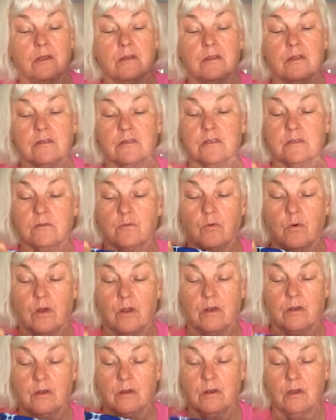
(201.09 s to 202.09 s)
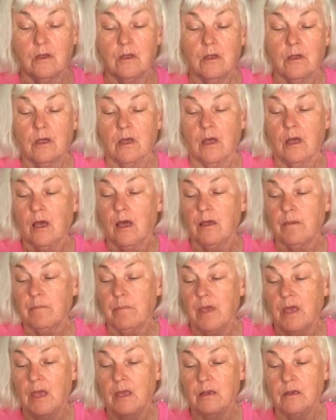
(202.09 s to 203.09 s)
And this is one I
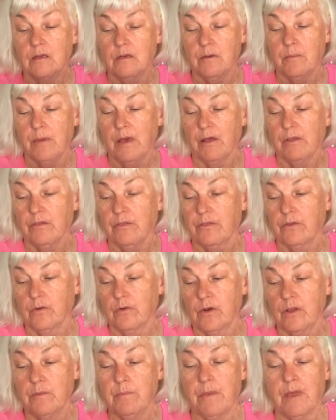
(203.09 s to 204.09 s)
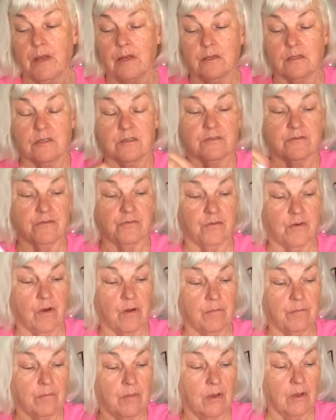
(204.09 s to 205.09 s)
made in about 30 minutes
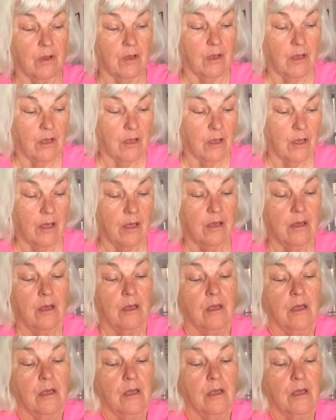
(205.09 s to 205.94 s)
from a